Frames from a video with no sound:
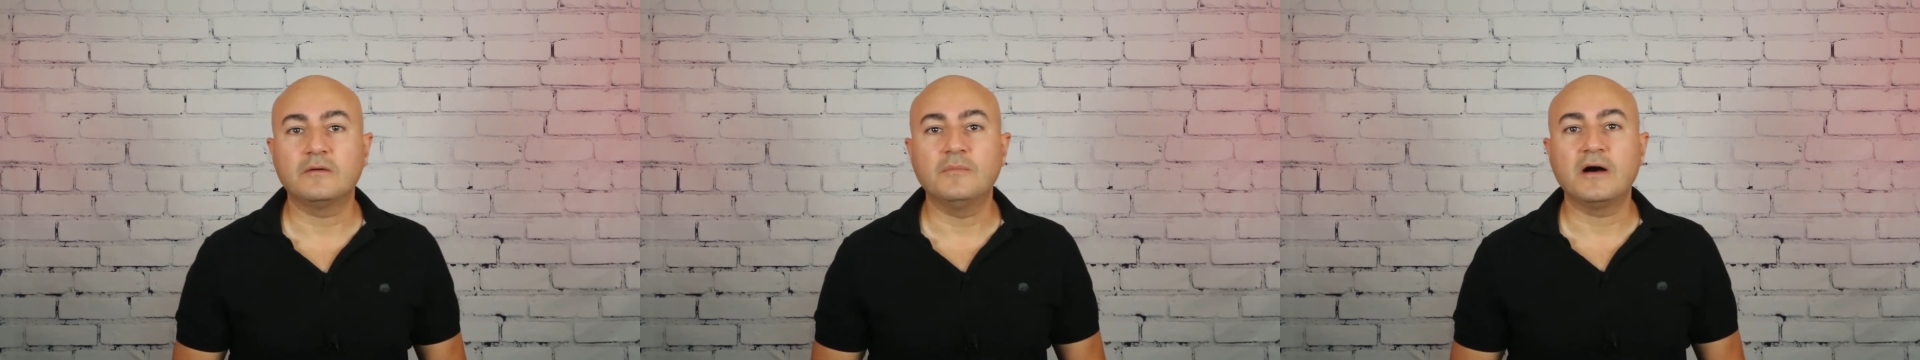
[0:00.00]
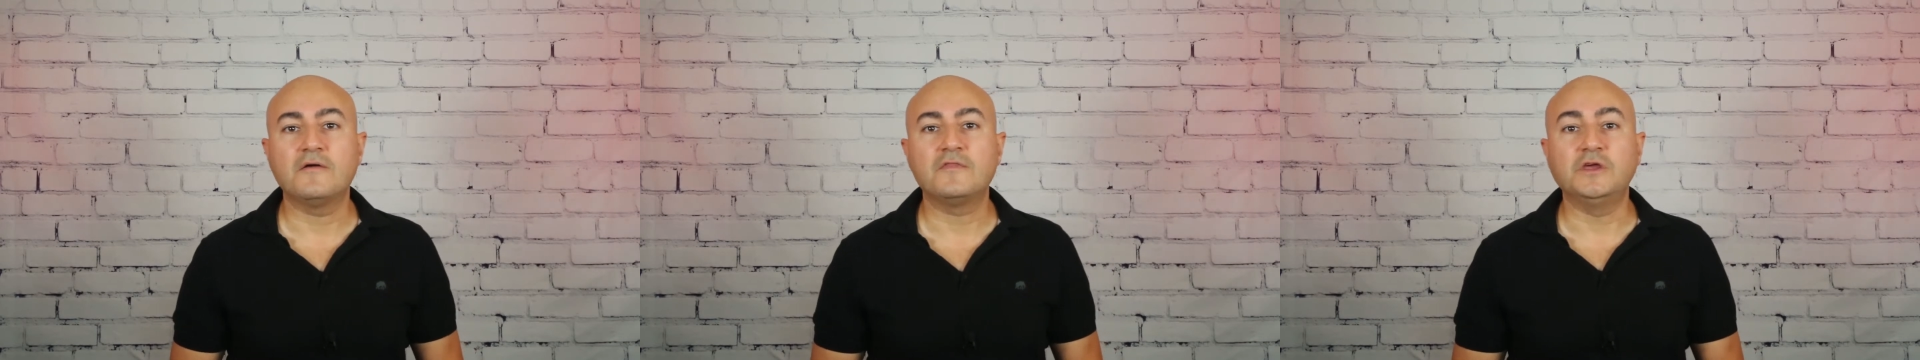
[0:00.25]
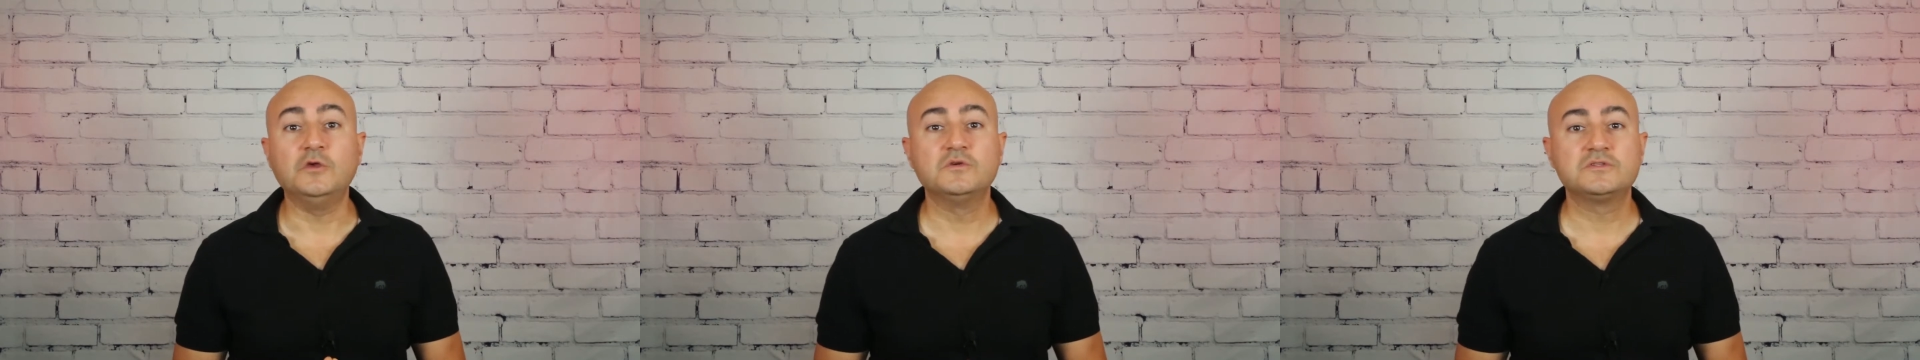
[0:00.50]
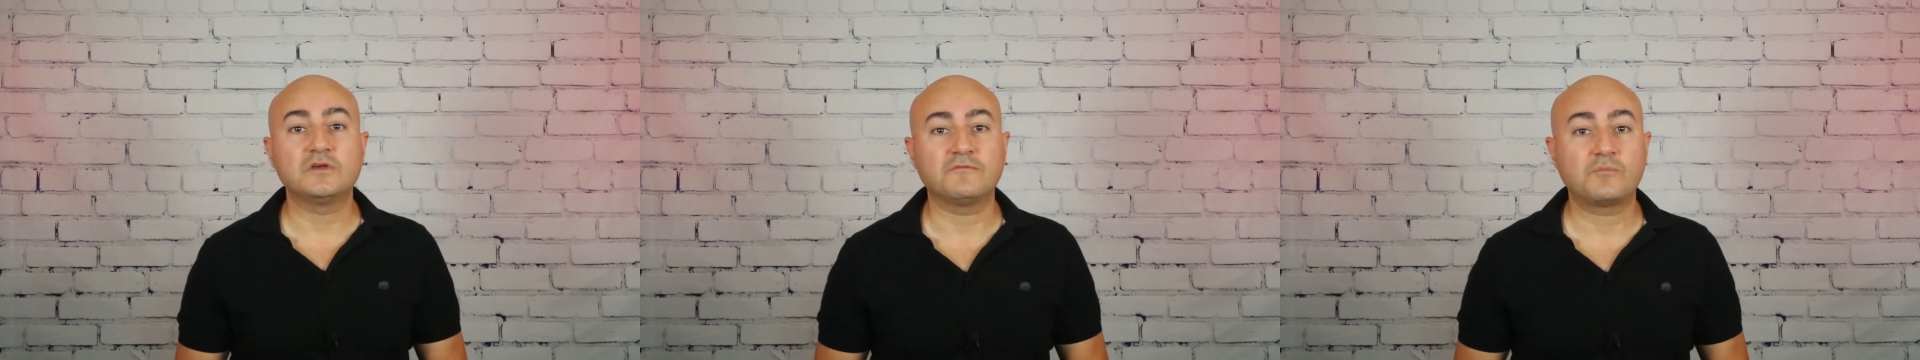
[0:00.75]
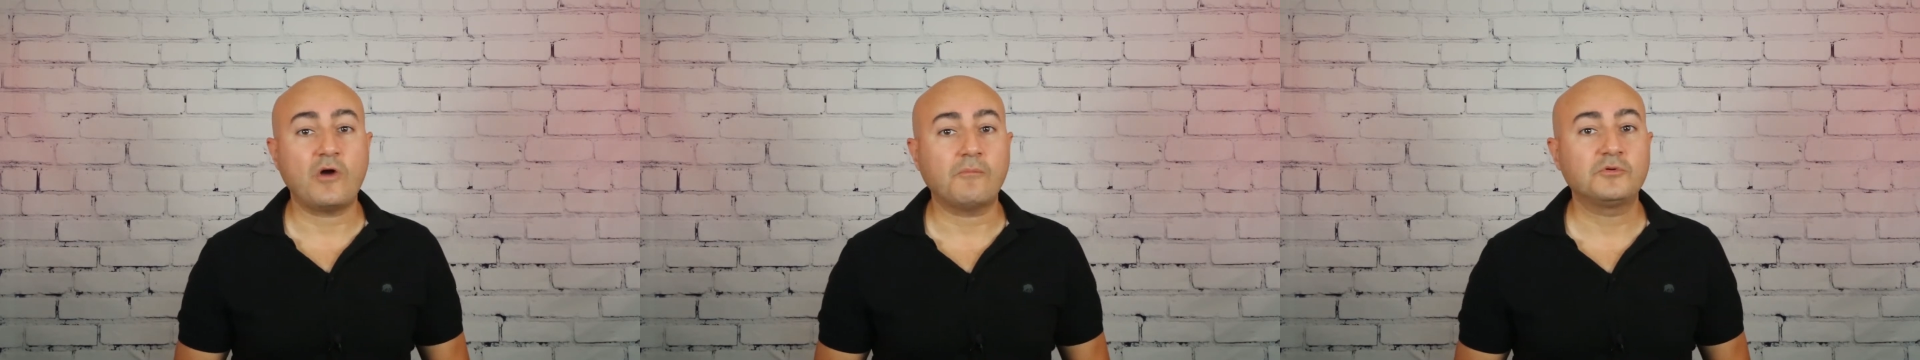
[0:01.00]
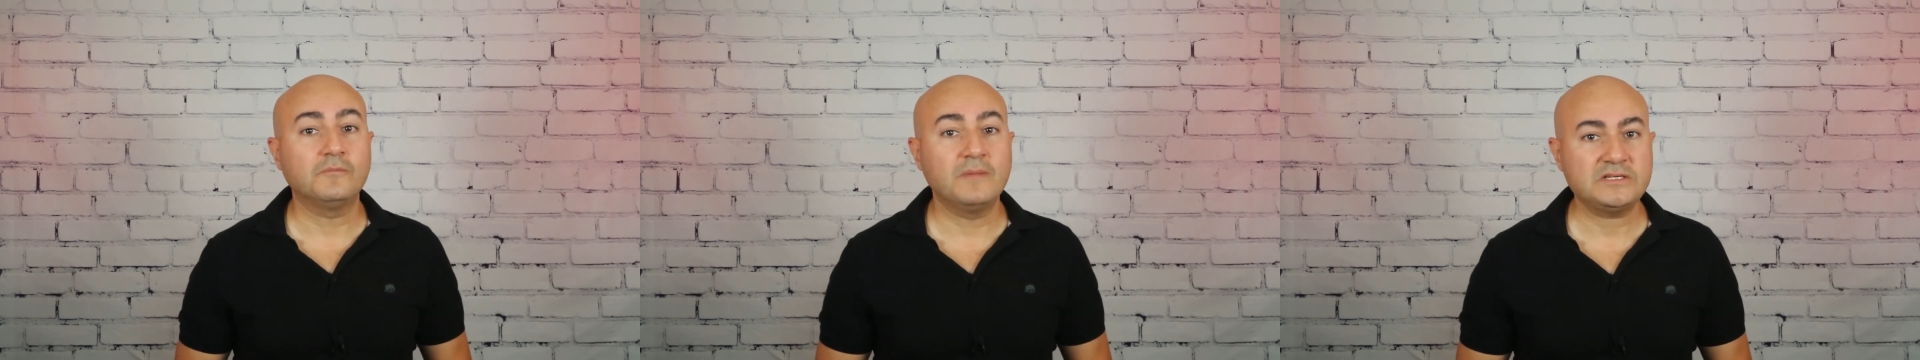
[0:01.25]
about the use of
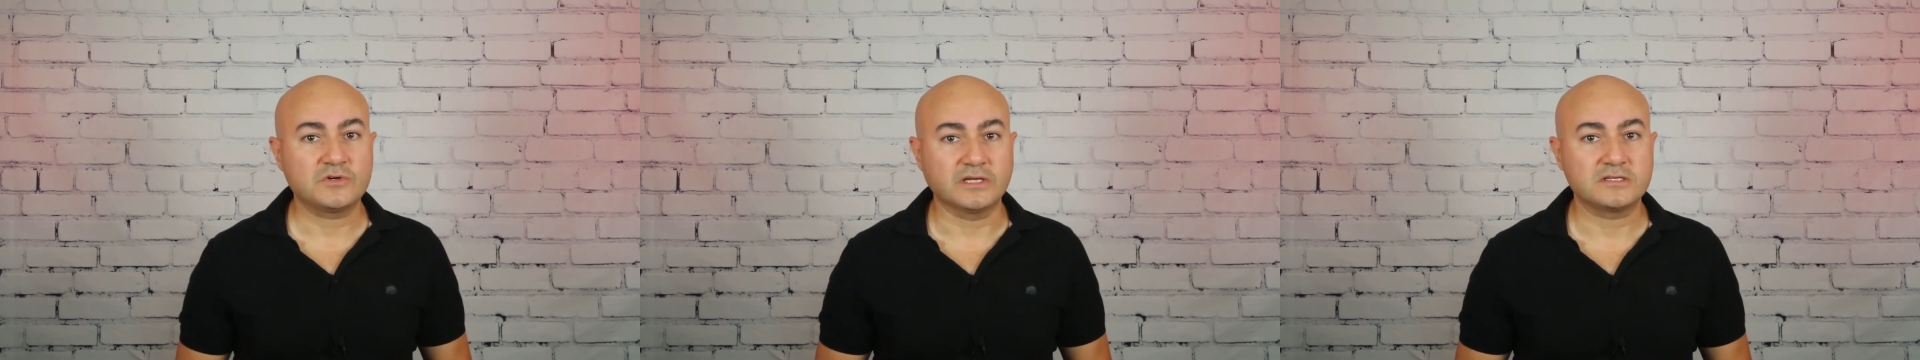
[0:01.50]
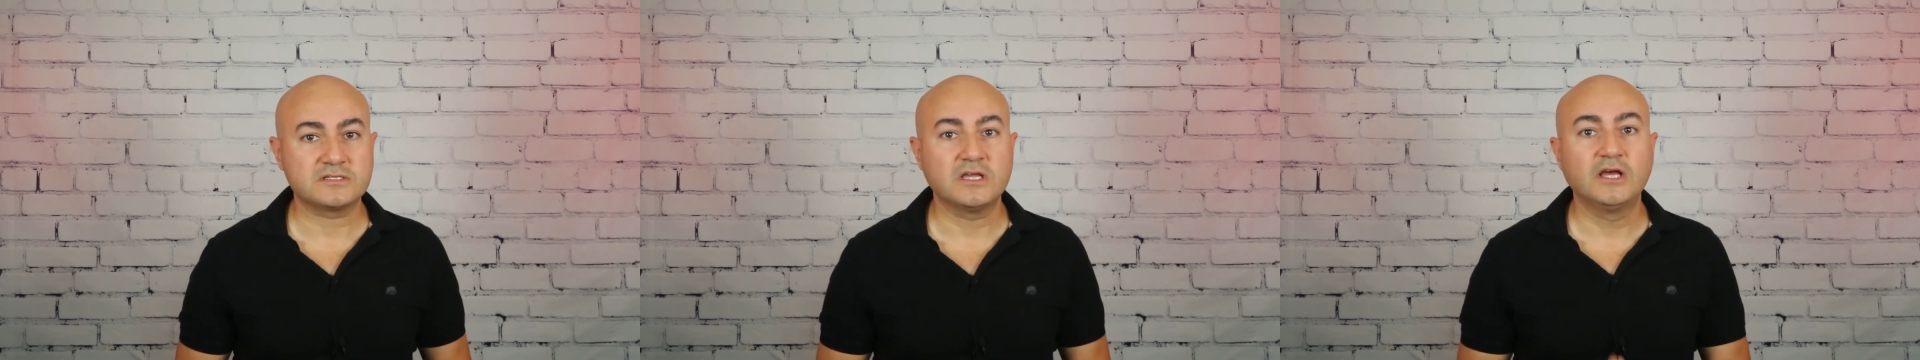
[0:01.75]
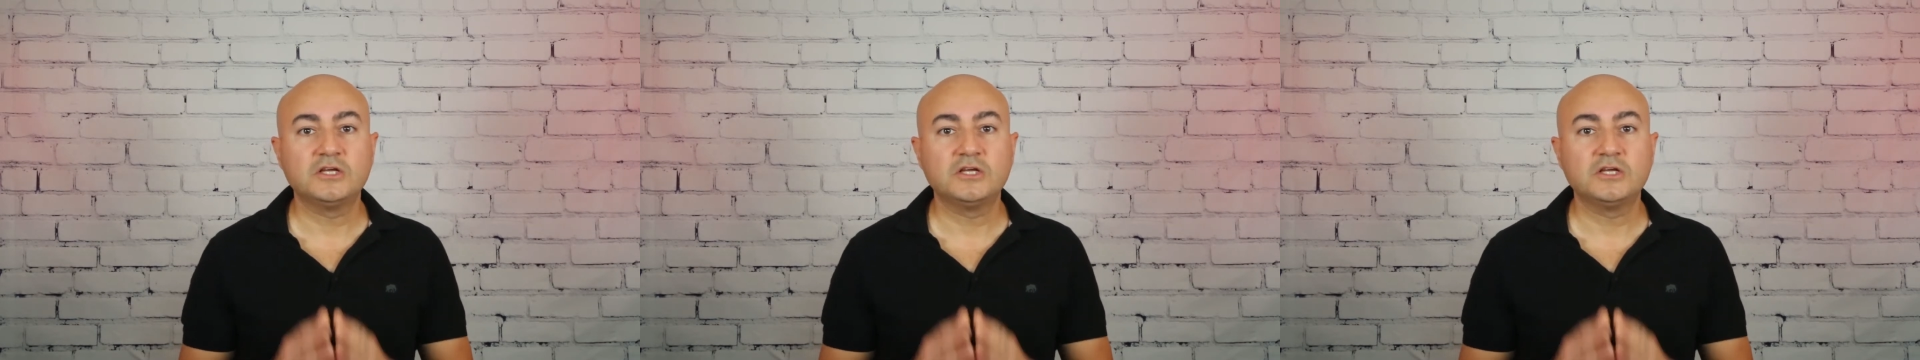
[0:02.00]
proper metrics